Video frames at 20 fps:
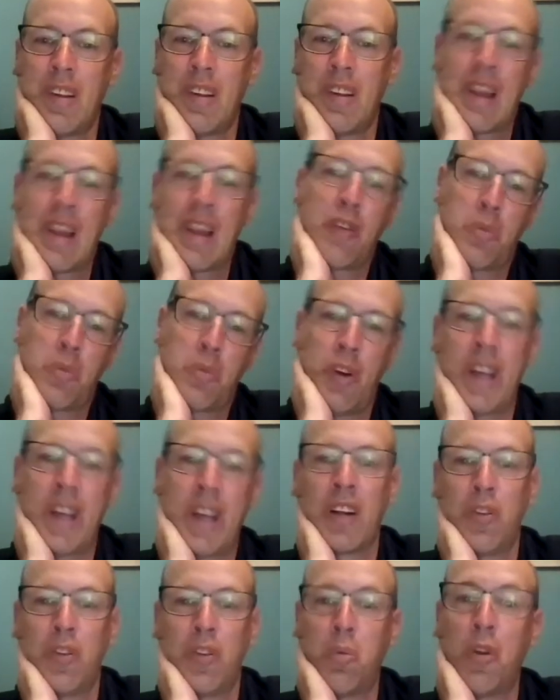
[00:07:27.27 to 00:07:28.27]
That's why
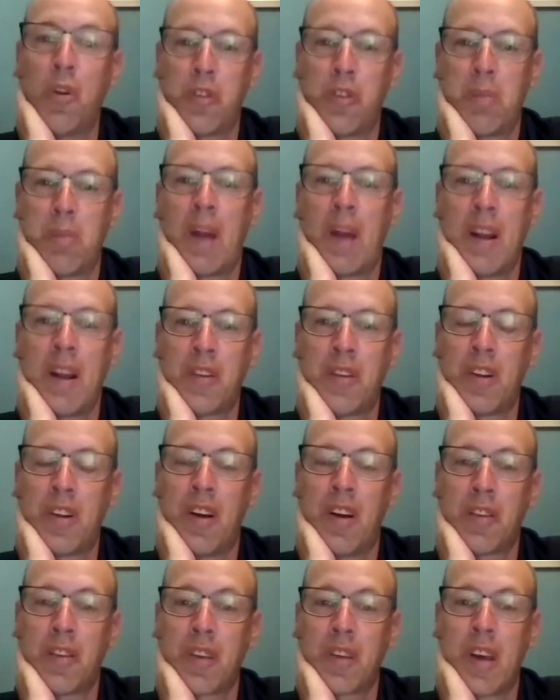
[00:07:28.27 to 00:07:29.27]
England want to play this
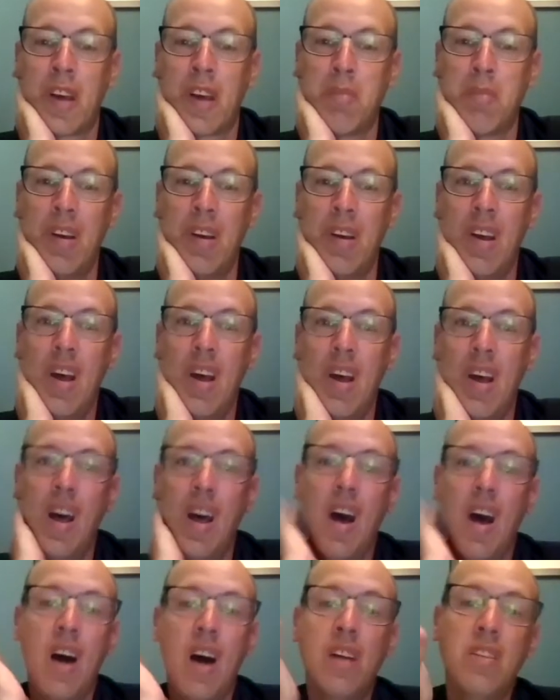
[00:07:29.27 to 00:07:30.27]
last game.
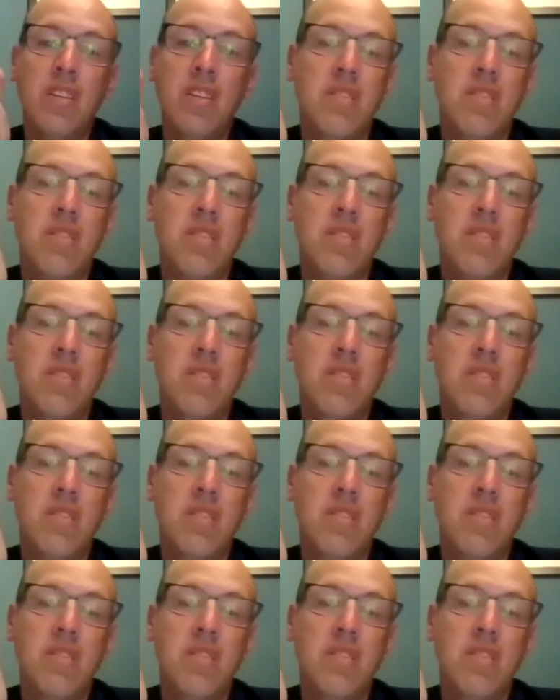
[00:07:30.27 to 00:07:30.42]
And,